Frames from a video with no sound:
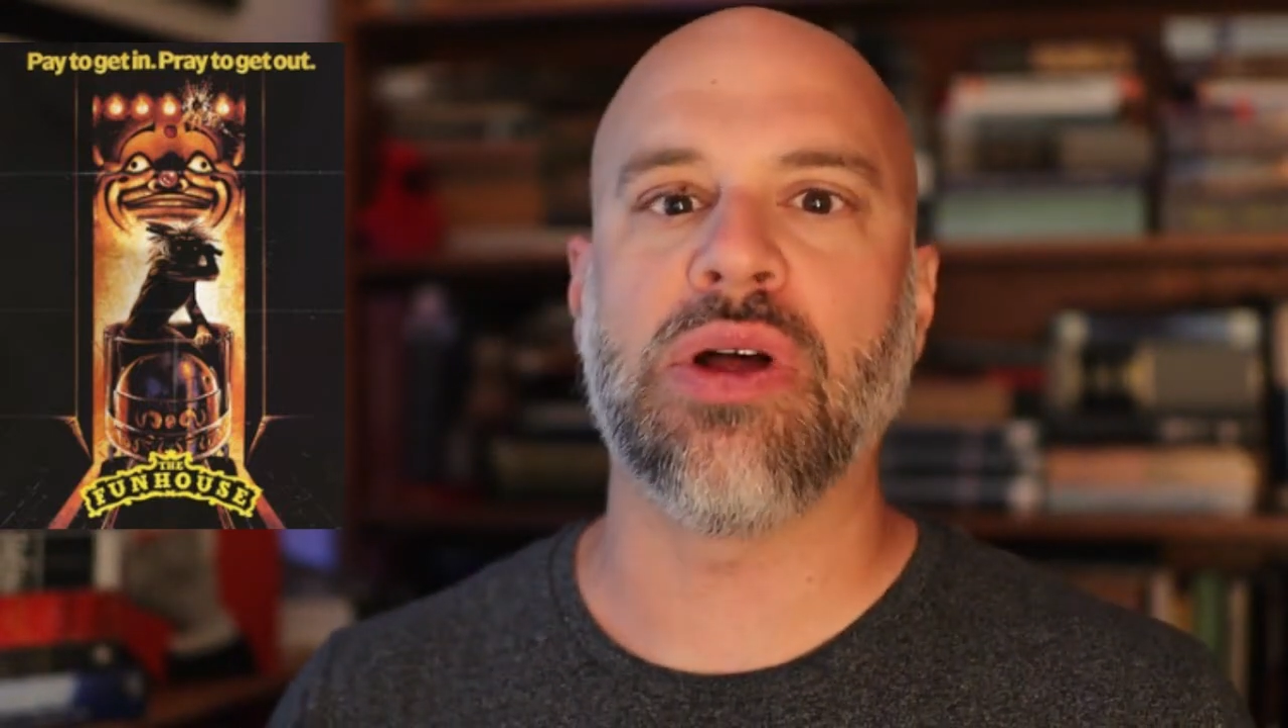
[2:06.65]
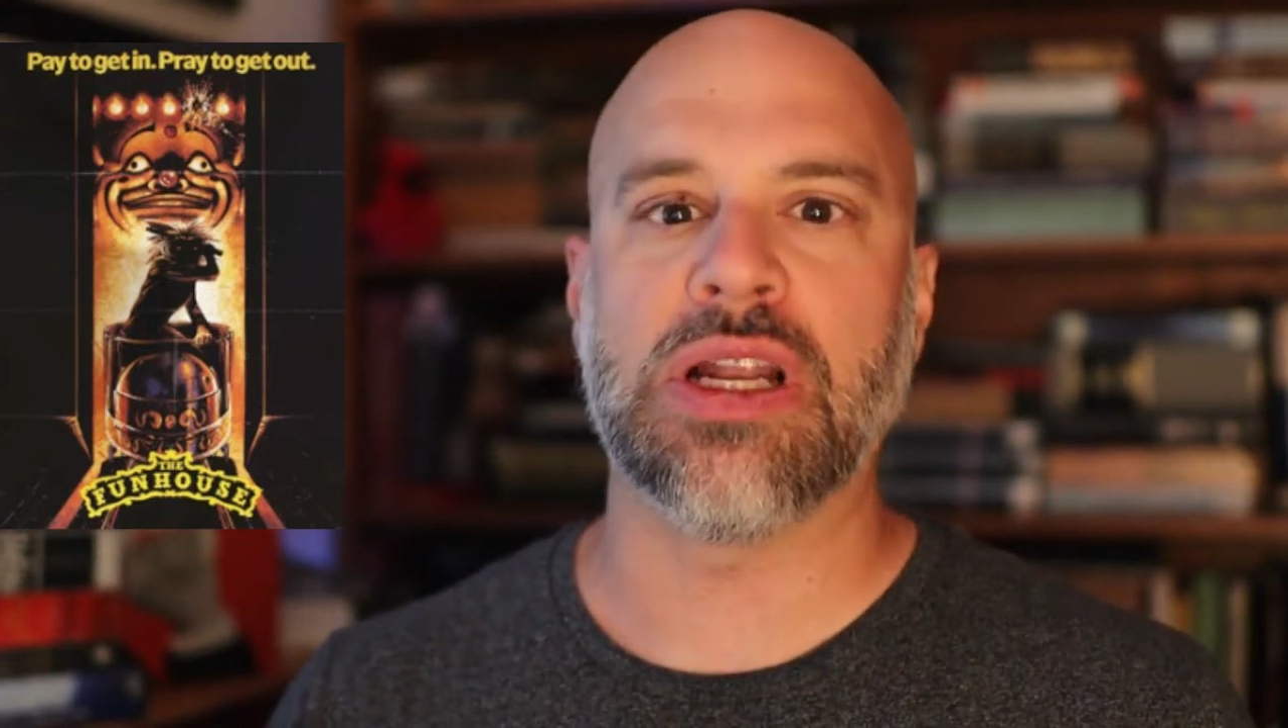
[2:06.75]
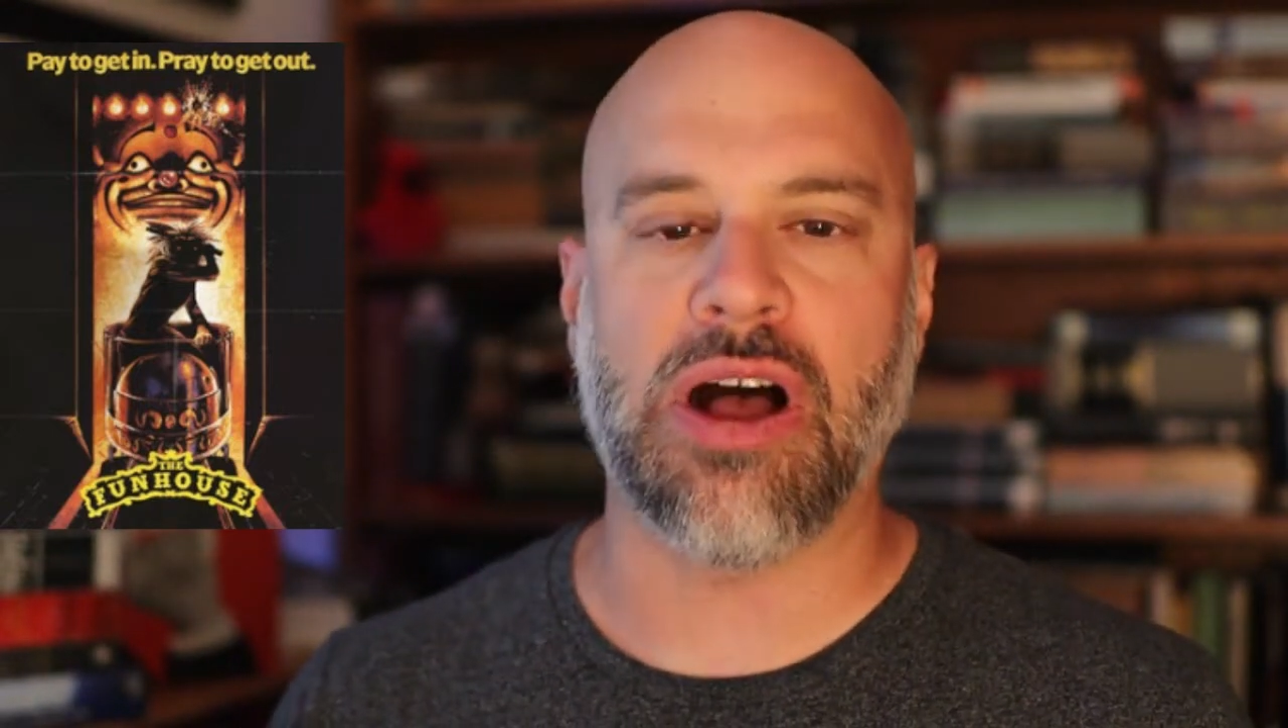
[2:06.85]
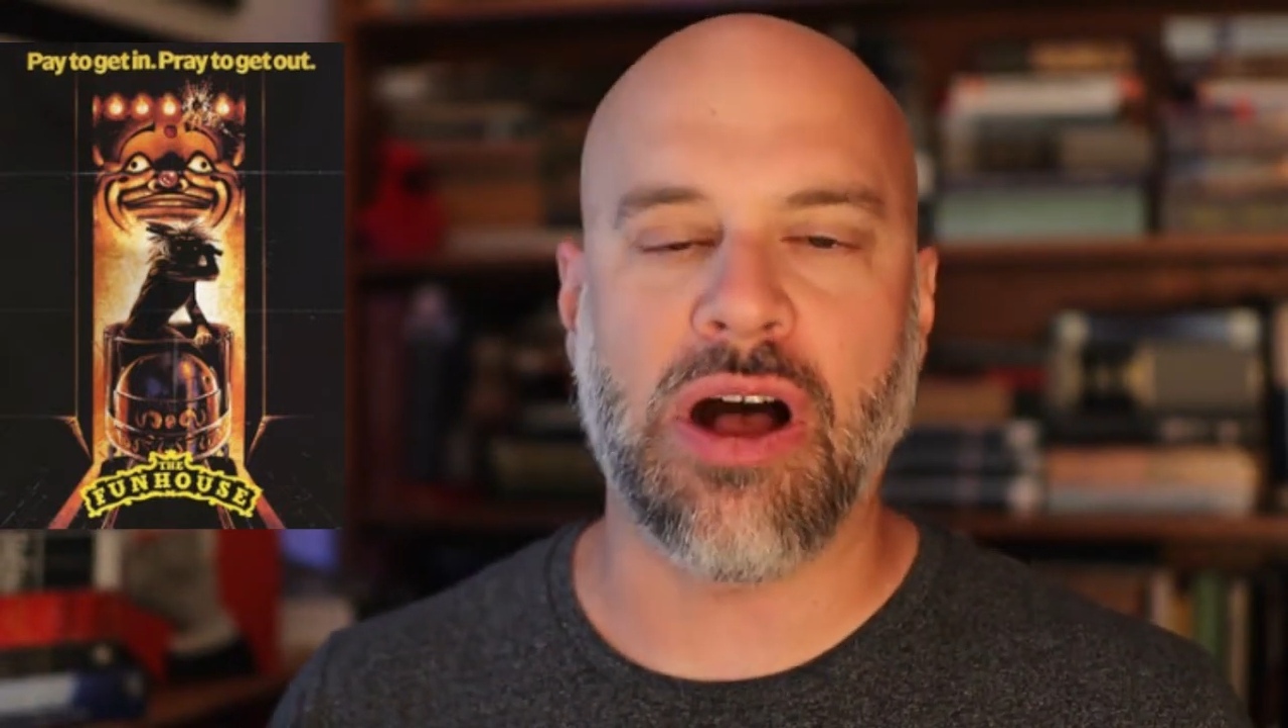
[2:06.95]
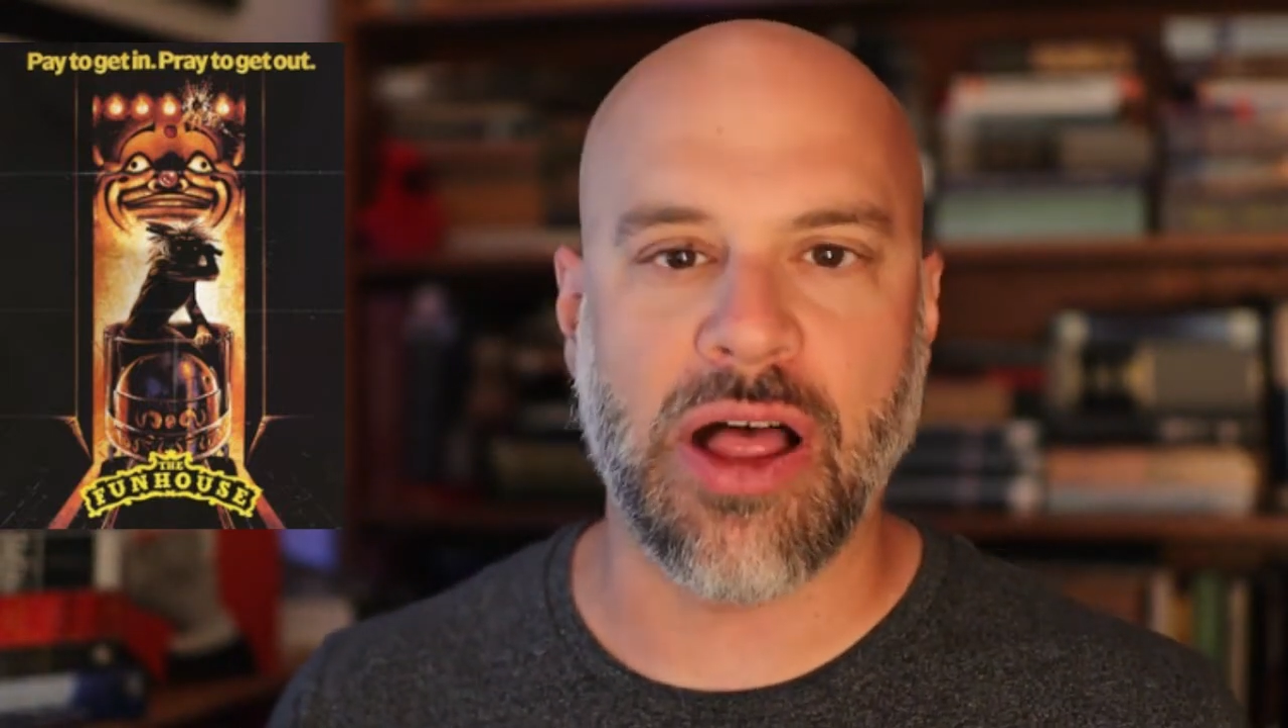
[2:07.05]
and
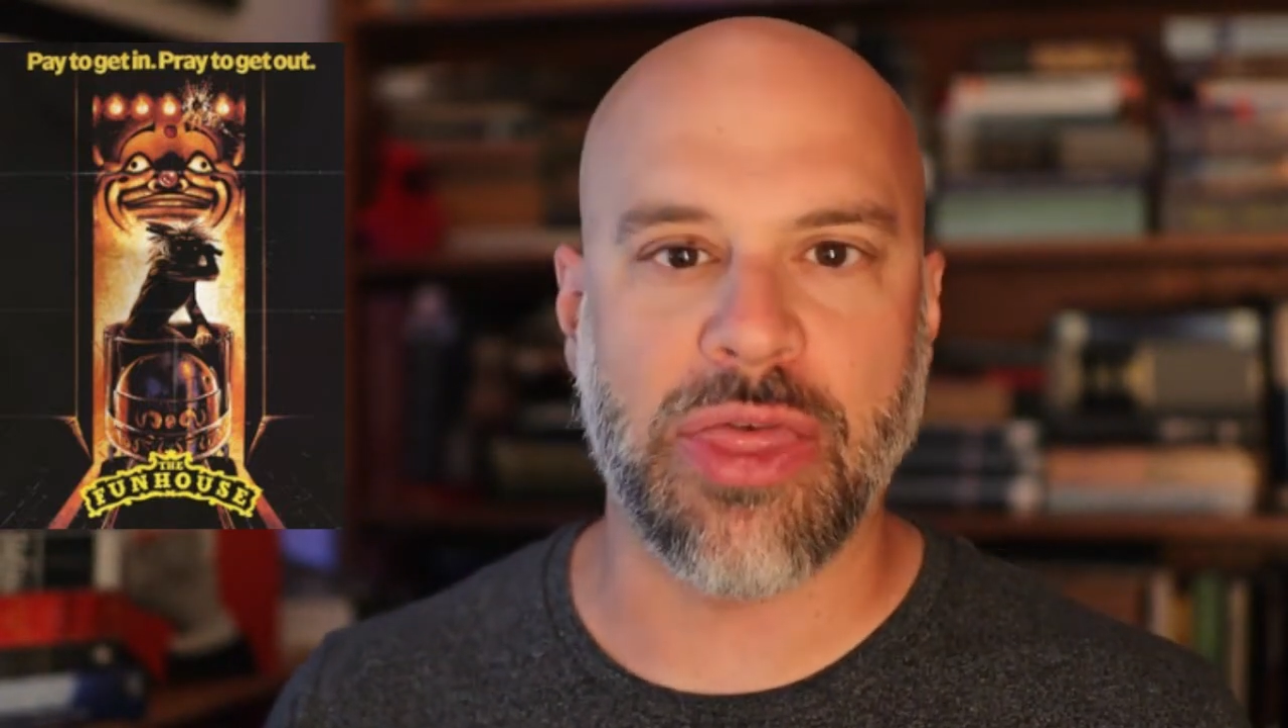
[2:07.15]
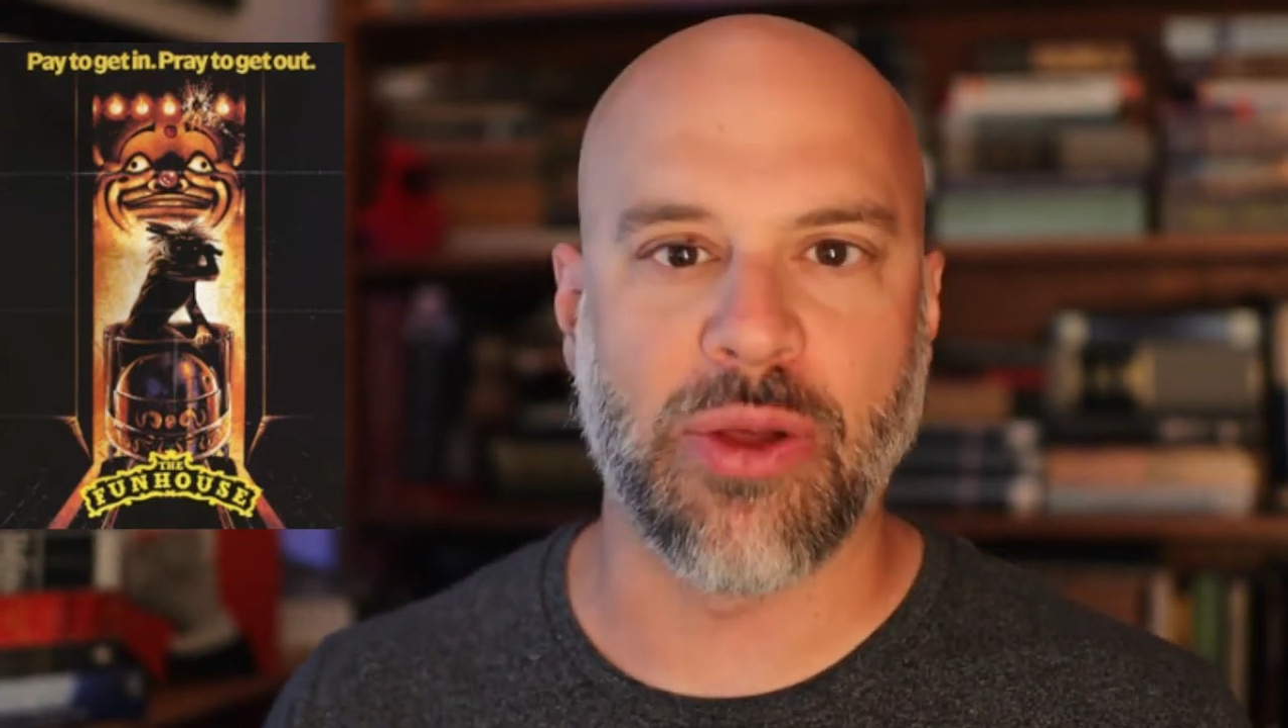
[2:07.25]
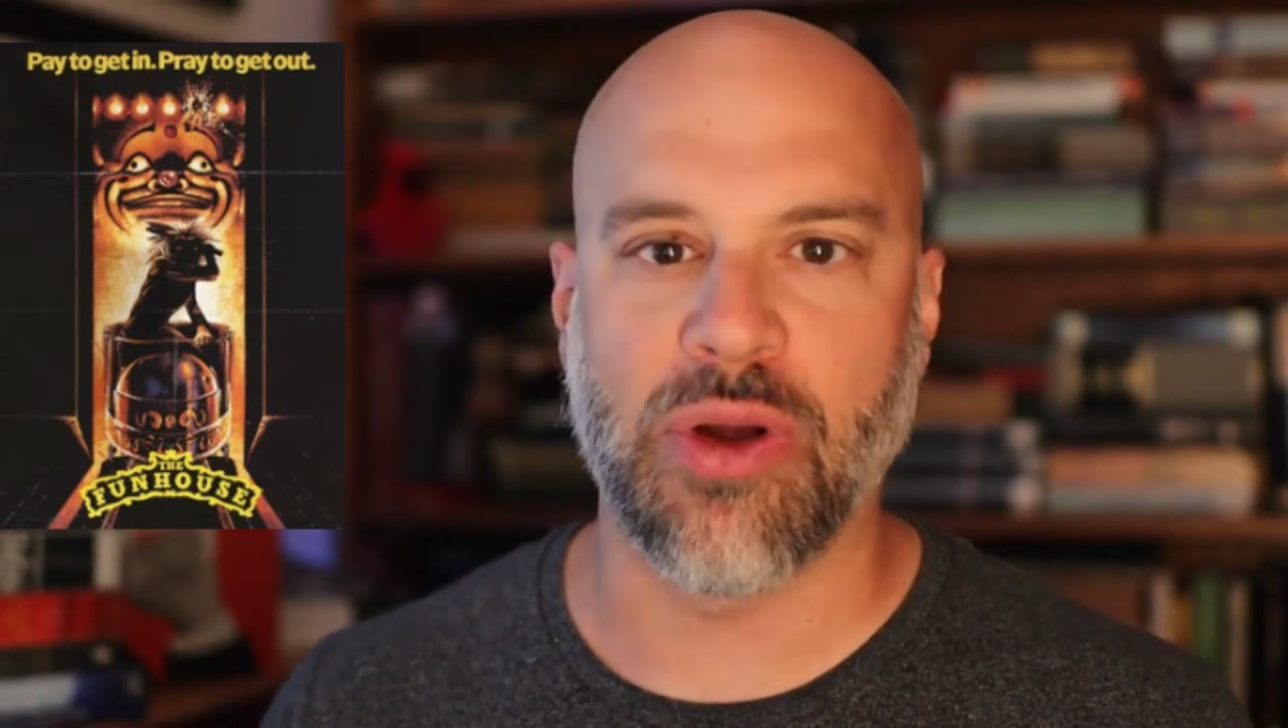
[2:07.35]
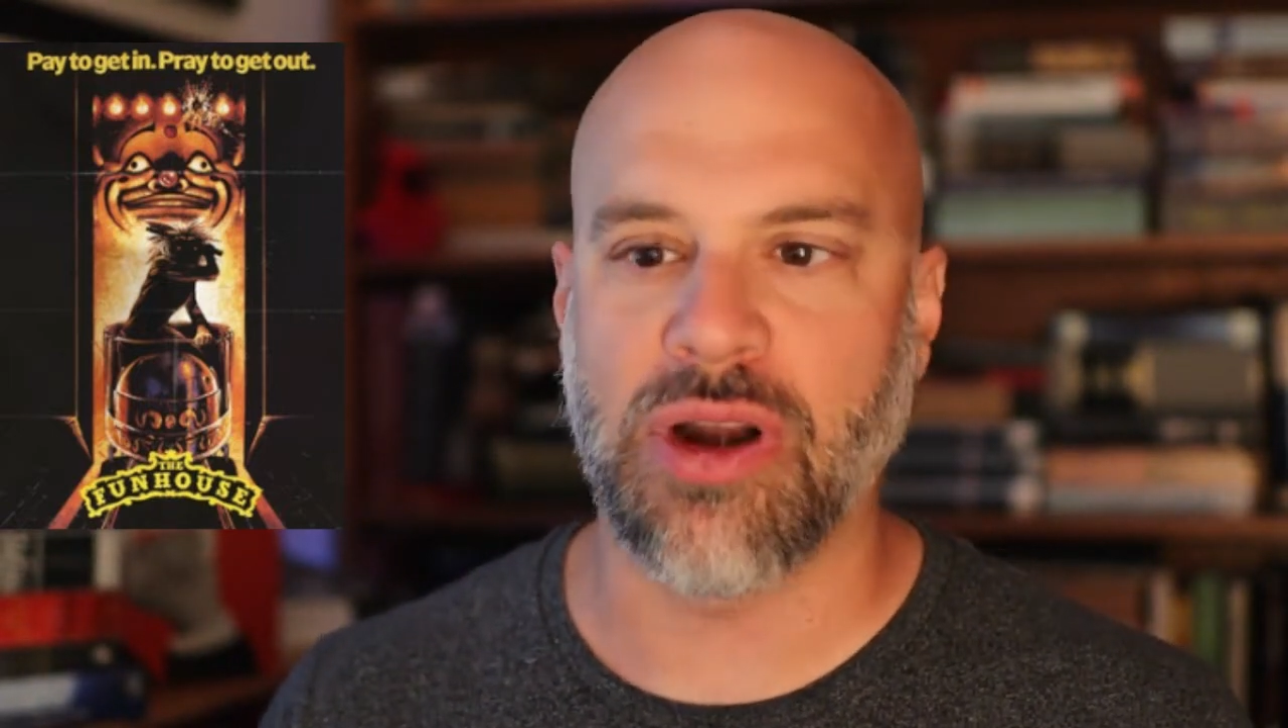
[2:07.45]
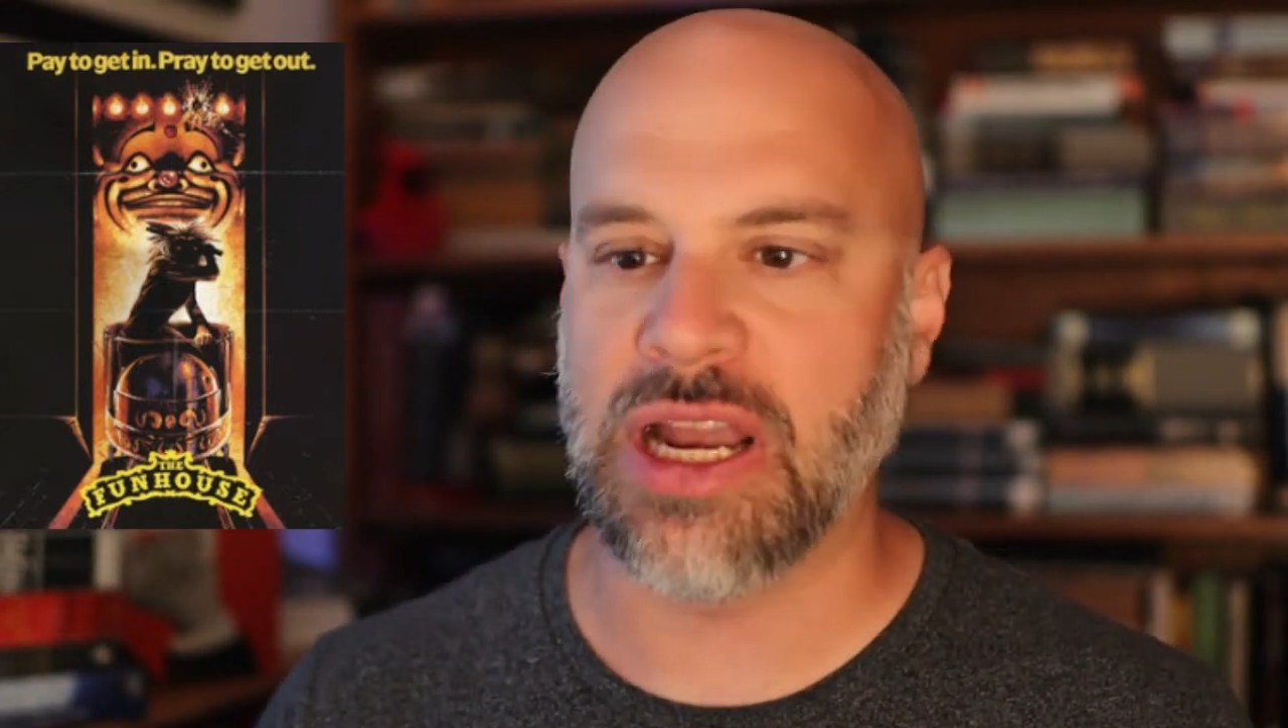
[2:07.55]
Hawthorne